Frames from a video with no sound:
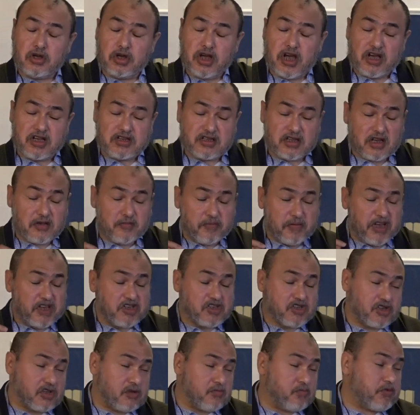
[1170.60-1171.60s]
as I
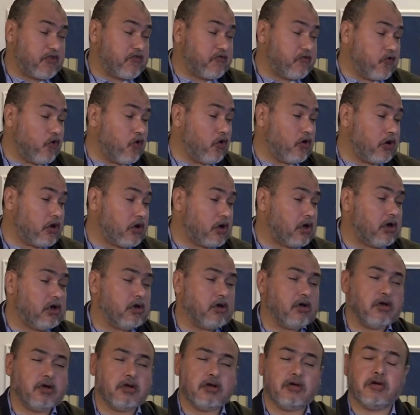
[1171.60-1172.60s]
mentioned before,
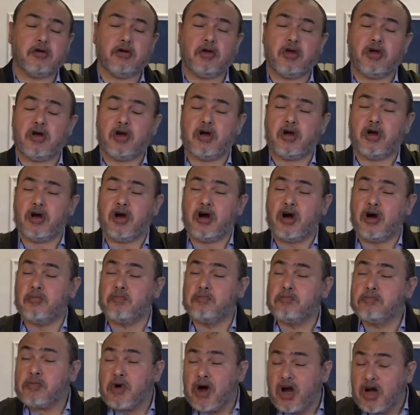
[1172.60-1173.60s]

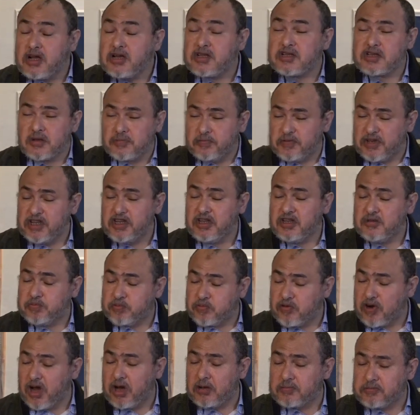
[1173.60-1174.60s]
among the many
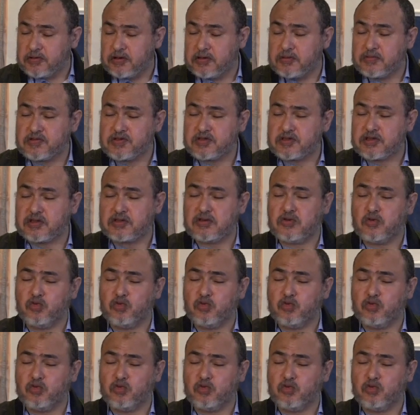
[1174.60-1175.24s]
problems